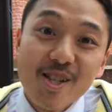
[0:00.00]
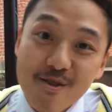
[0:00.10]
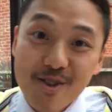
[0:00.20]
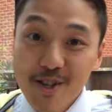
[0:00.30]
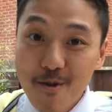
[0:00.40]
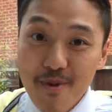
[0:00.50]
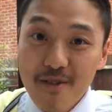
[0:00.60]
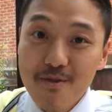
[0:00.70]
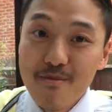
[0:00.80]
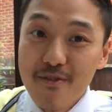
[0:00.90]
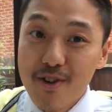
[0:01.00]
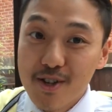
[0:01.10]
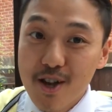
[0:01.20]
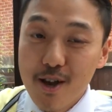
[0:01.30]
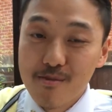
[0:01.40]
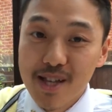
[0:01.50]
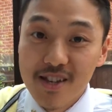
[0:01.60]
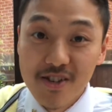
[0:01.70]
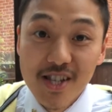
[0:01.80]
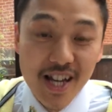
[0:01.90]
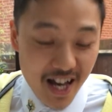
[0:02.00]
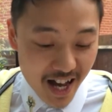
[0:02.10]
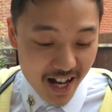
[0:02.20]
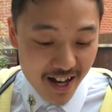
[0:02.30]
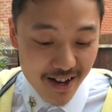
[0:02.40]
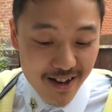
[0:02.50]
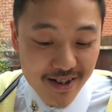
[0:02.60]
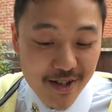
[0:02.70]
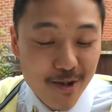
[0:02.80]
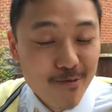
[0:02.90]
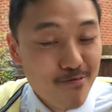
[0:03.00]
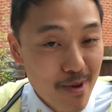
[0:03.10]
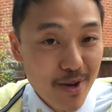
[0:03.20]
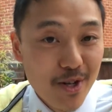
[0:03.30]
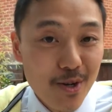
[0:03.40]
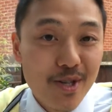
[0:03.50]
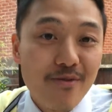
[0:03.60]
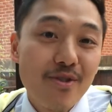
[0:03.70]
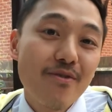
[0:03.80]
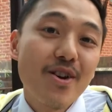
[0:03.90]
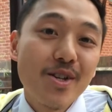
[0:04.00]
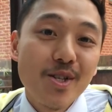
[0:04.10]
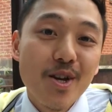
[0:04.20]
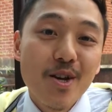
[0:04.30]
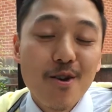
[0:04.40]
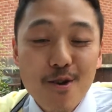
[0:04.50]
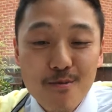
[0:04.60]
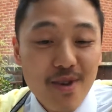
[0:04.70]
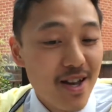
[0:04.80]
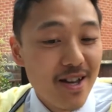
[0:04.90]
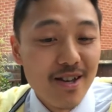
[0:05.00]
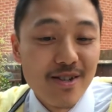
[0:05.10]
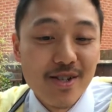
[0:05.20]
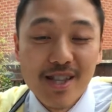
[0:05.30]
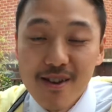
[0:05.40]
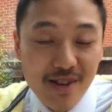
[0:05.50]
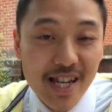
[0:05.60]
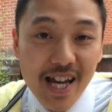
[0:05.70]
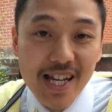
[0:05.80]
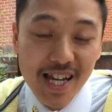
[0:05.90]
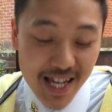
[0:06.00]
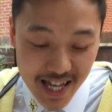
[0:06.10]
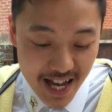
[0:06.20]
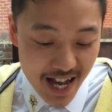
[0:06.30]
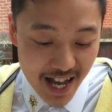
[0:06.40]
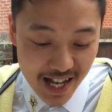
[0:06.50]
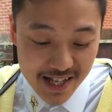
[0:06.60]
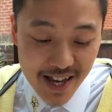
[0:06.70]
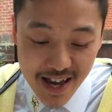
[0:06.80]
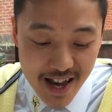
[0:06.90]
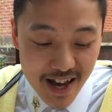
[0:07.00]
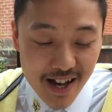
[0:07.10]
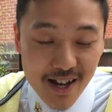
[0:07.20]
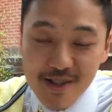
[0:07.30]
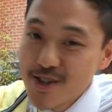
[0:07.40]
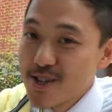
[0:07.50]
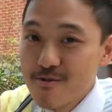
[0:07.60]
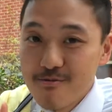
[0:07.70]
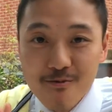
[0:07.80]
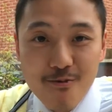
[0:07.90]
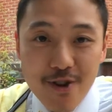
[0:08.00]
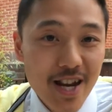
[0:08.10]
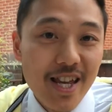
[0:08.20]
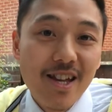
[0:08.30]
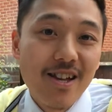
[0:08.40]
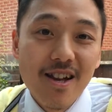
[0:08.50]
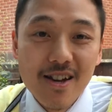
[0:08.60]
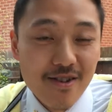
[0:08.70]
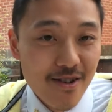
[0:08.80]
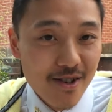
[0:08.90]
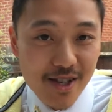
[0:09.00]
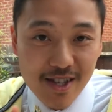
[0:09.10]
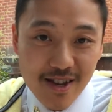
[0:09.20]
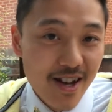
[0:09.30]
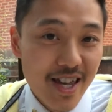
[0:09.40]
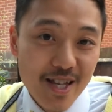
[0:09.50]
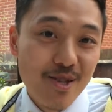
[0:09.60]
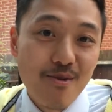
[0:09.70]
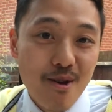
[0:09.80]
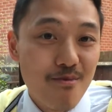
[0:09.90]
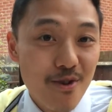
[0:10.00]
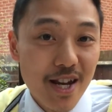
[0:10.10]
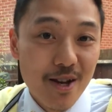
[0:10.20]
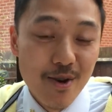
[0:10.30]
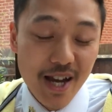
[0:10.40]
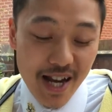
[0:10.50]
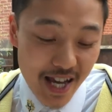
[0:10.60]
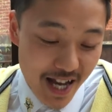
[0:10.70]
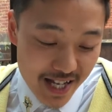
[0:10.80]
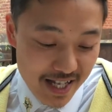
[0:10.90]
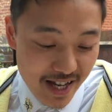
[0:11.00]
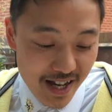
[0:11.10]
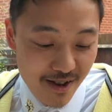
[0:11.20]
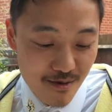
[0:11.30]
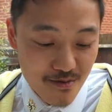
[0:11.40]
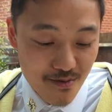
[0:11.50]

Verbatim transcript: So I just got back from my first harp session. Uh, just met my tutor for the first time. Uh, she's a lovely lady and uh, just really kind of got stuck into it really quickly. And uh,